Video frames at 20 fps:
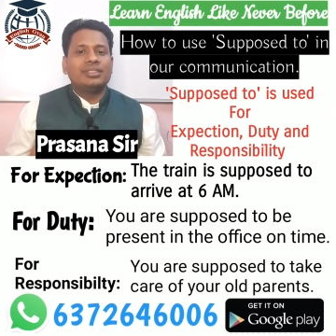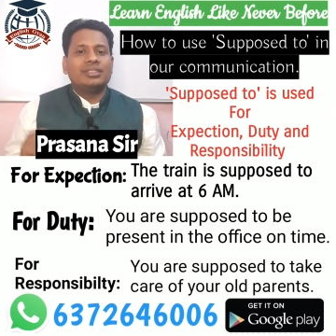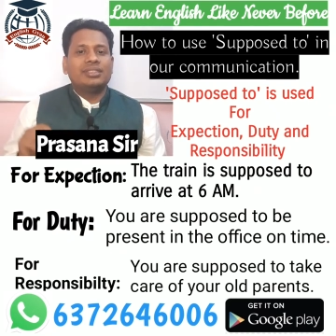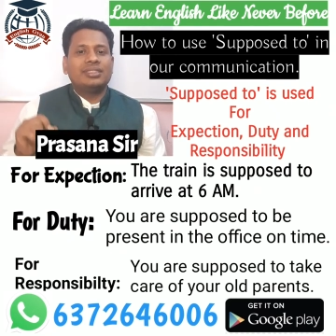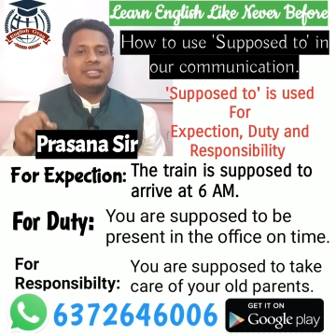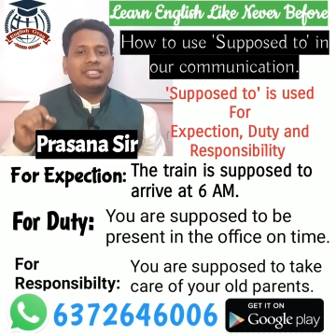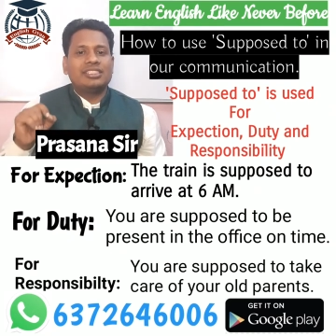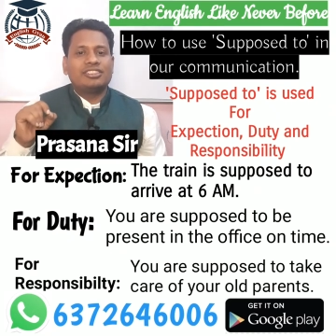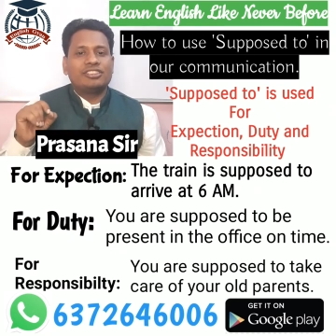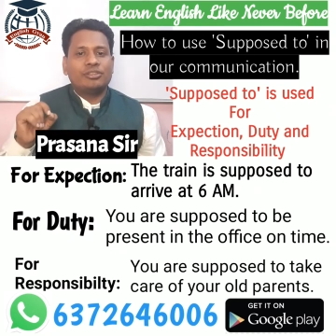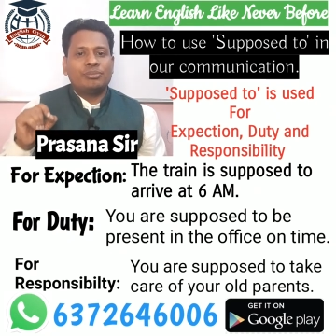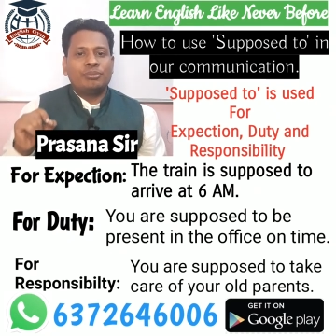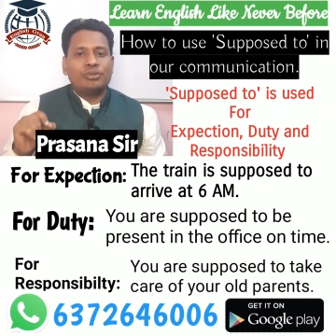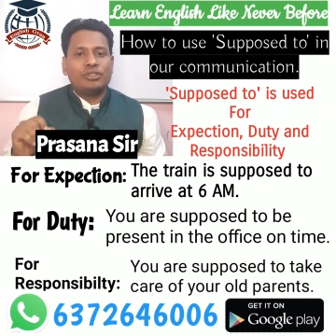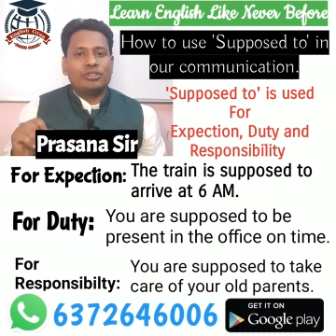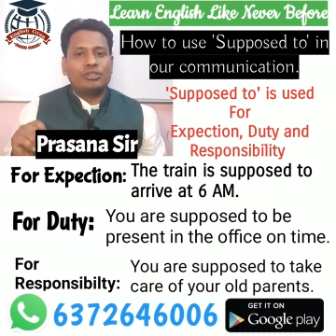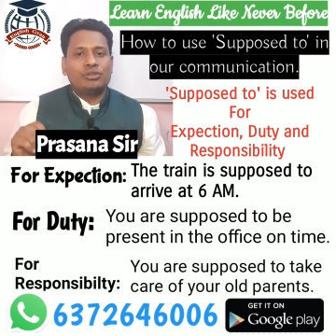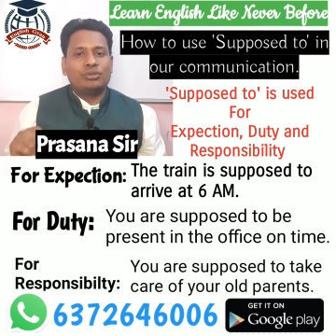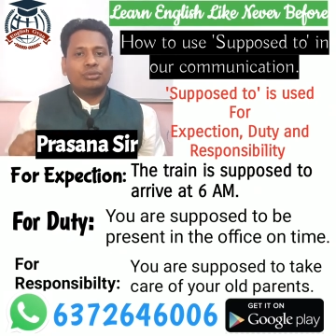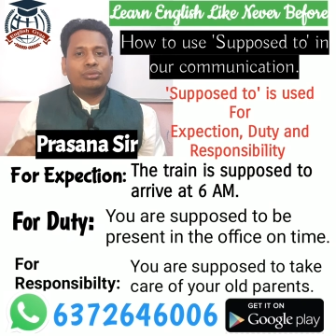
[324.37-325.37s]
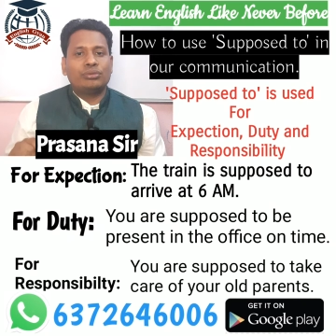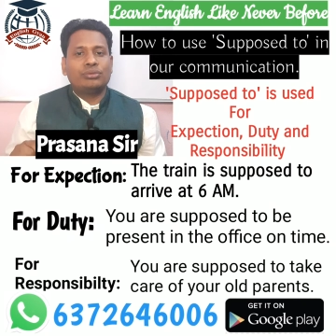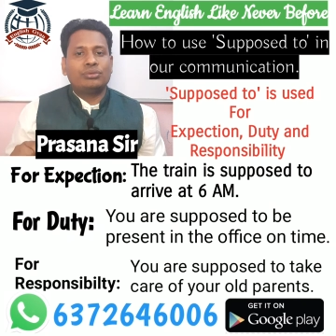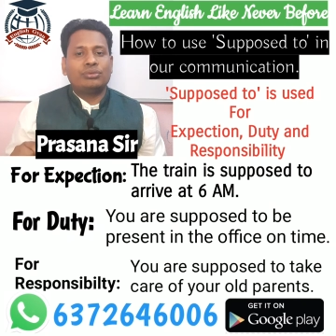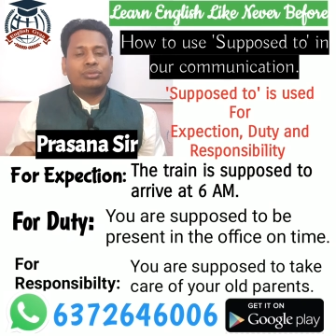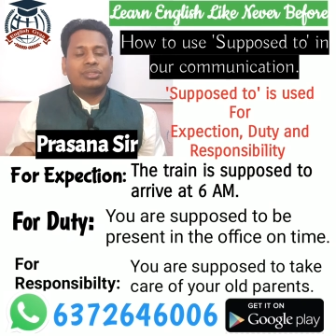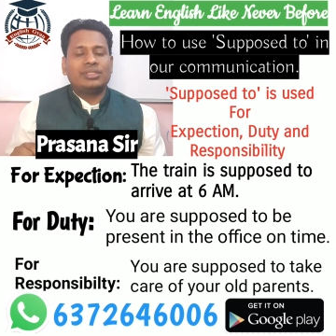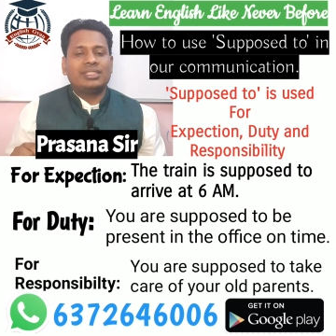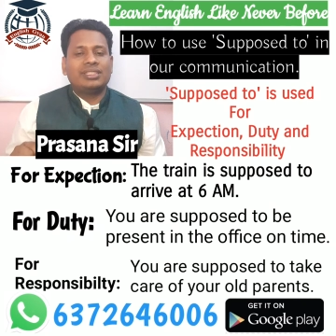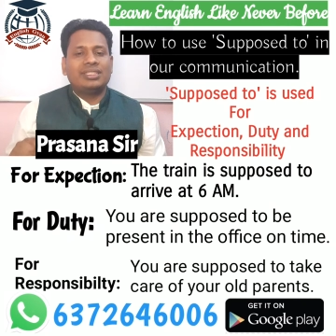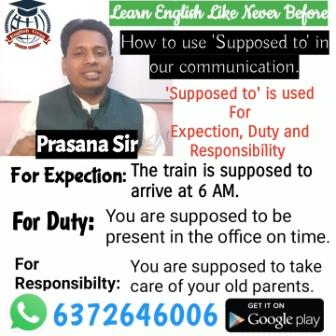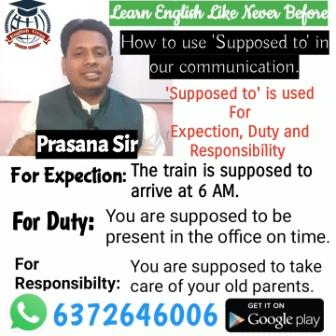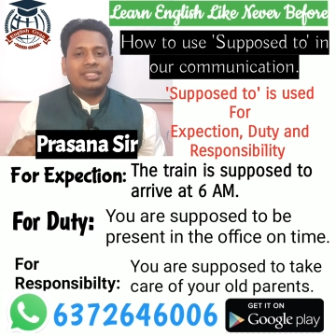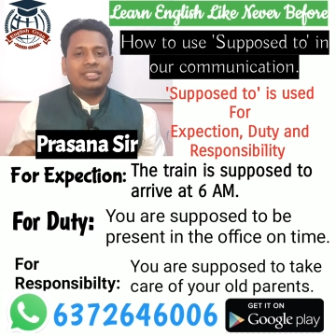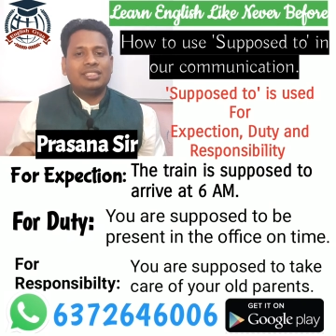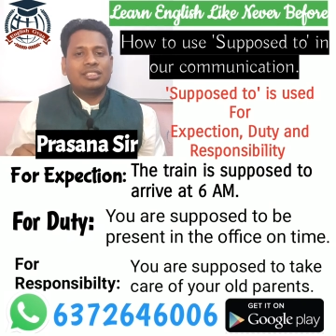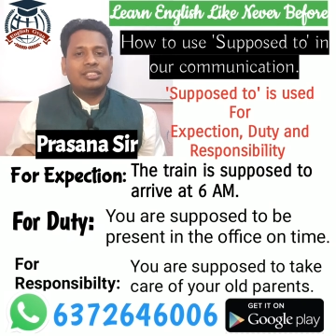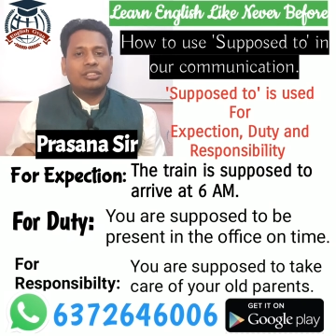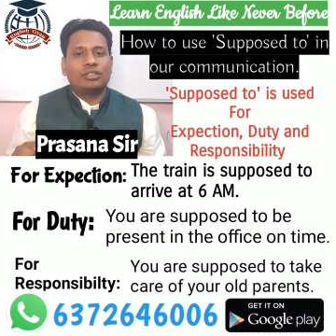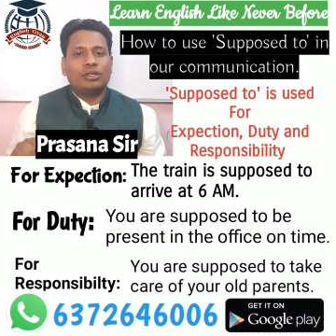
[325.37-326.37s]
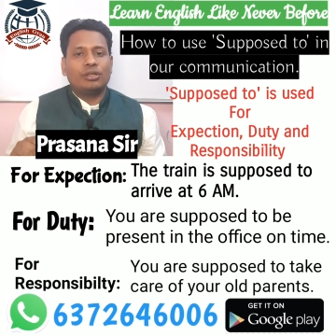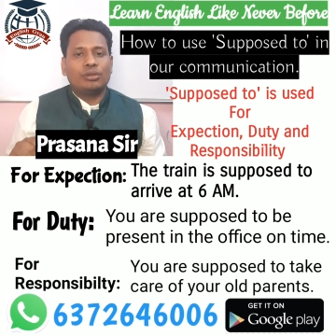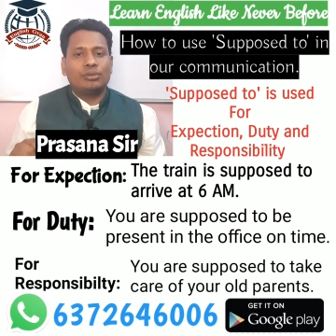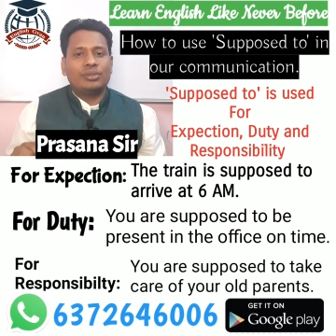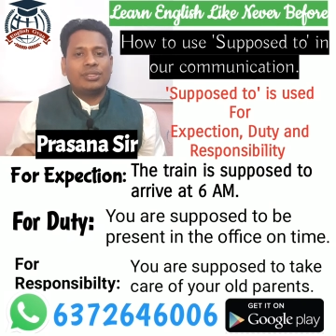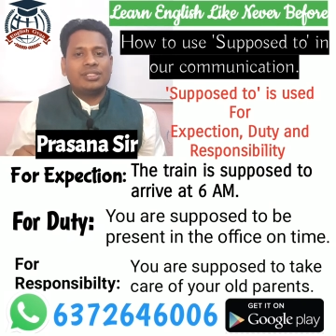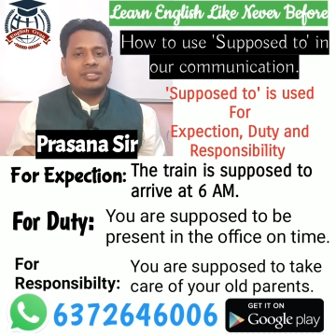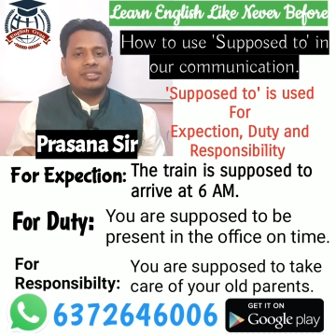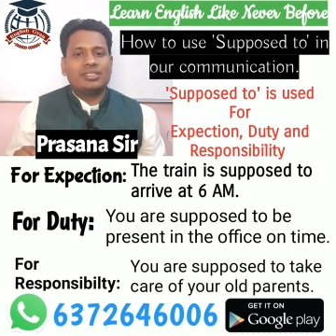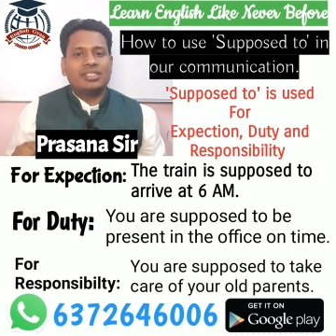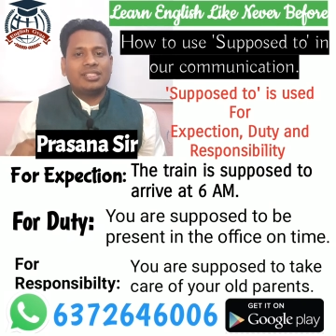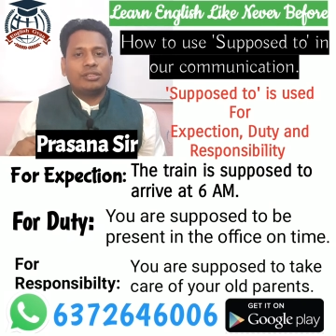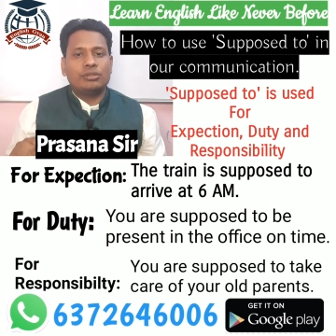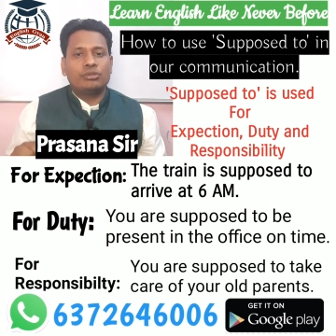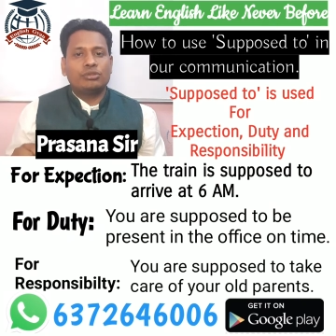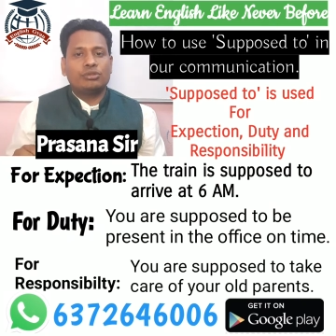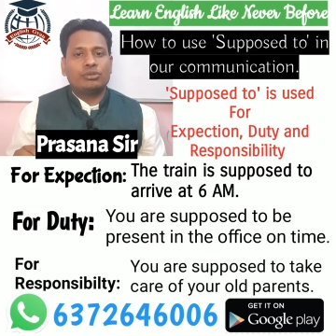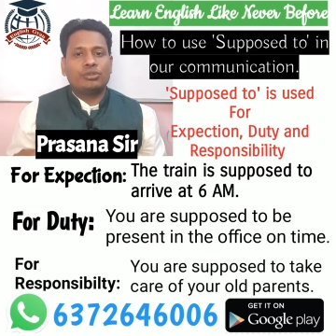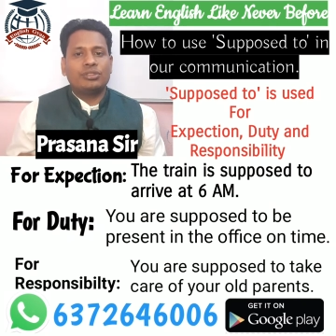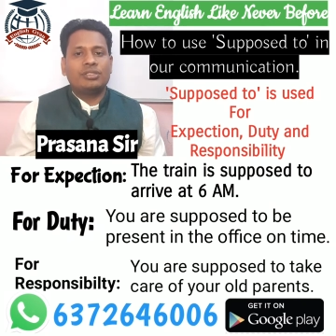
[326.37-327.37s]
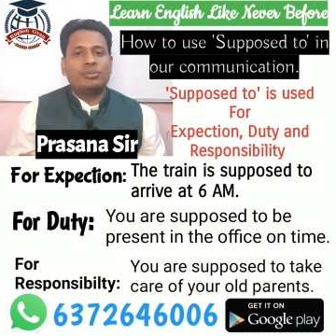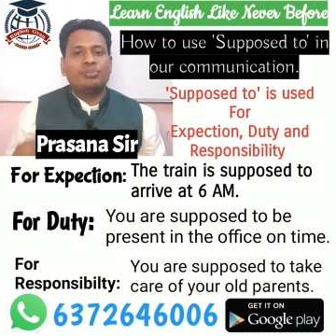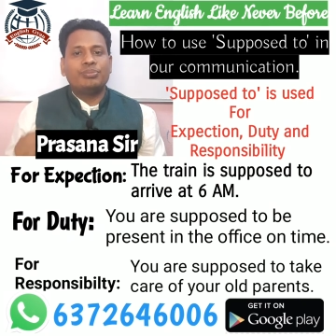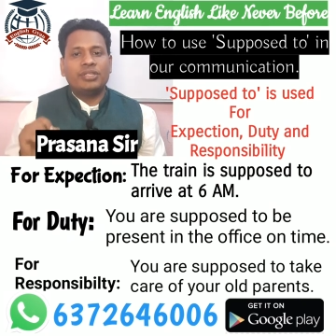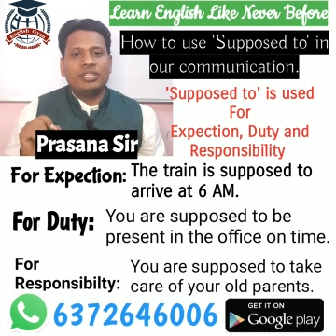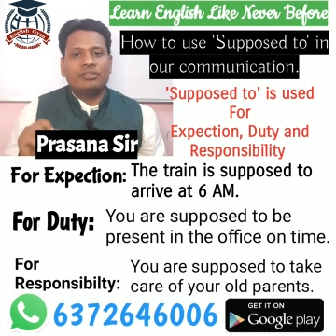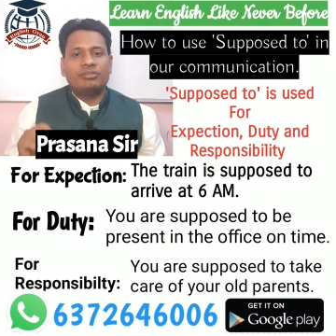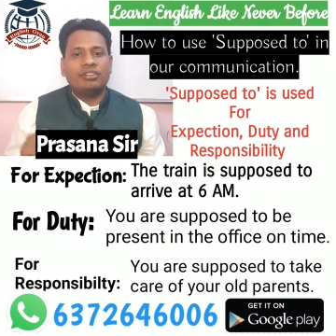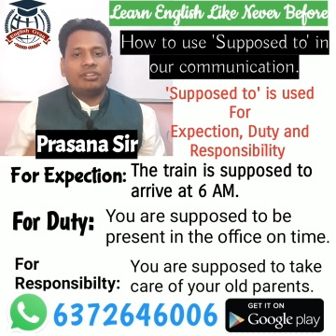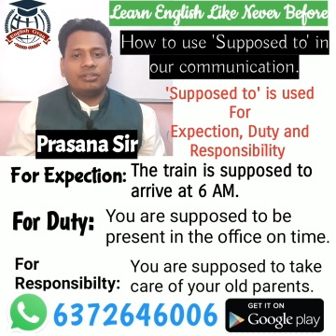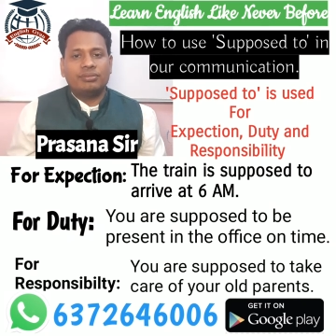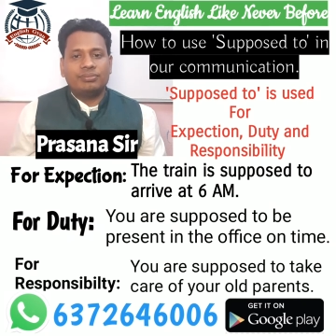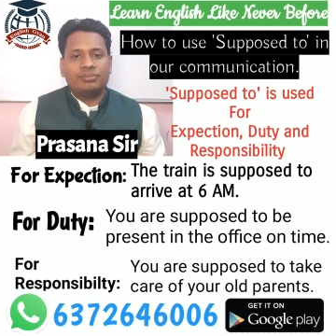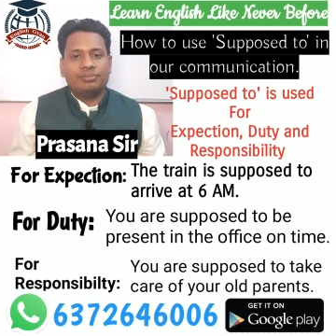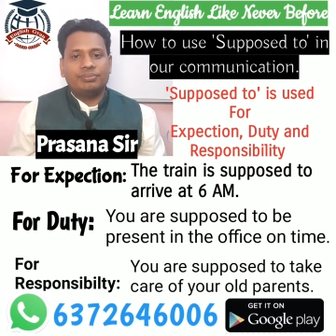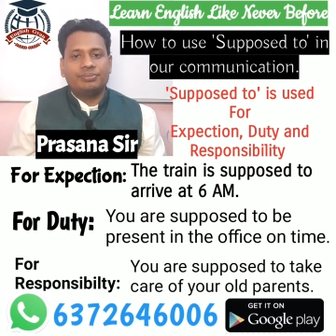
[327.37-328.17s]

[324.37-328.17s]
that supposed to is always used with be verb.